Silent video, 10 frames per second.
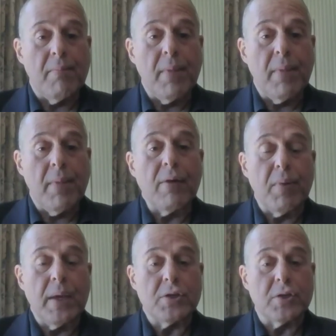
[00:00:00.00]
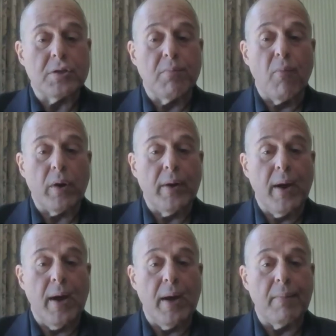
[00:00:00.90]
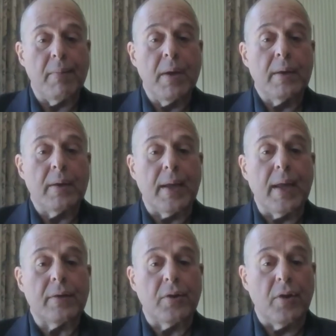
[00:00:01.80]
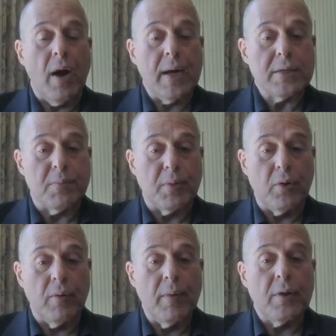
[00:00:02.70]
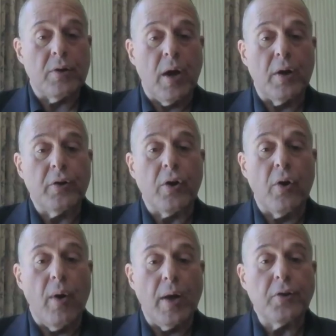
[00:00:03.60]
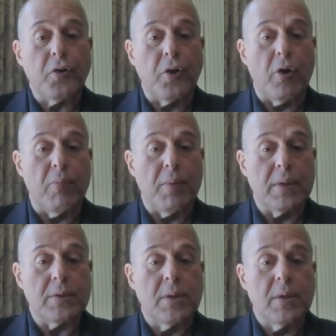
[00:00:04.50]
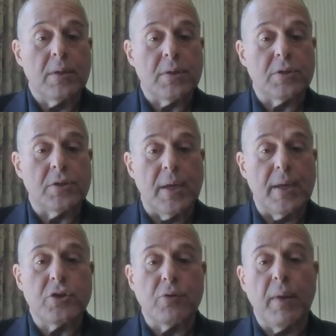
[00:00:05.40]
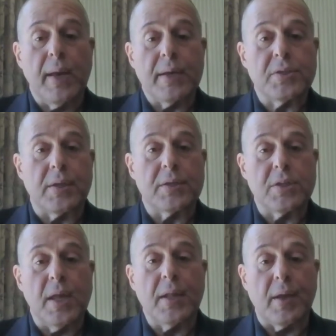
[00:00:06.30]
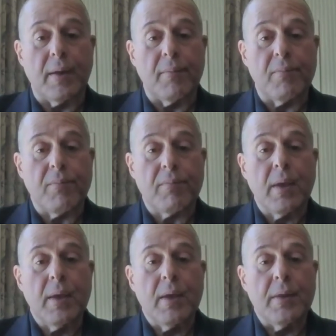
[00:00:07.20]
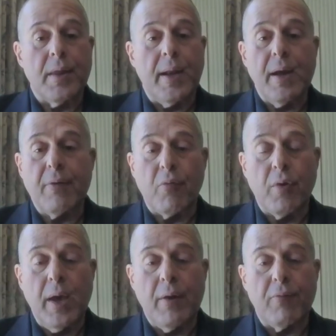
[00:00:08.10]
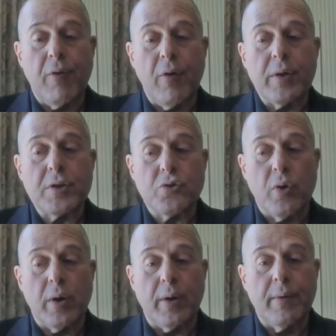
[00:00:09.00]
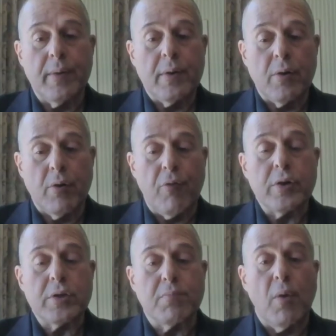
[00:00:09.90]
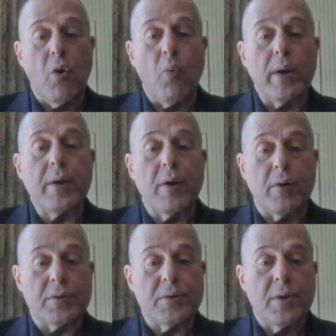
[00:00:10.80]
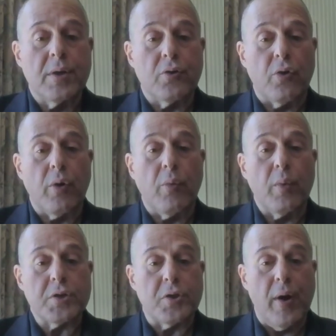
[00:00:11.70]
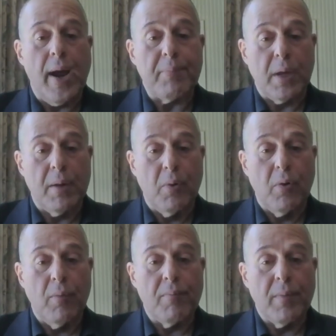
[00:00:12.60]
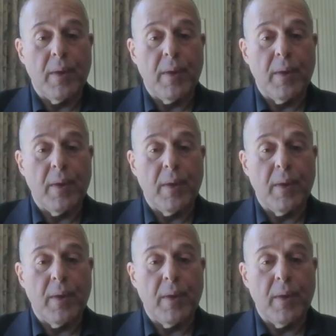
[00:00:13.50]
may give patients more time to get to the hospital to undergo other therapies, such as angioplasty and stenting, that have very short or very small windows during which they're applicable.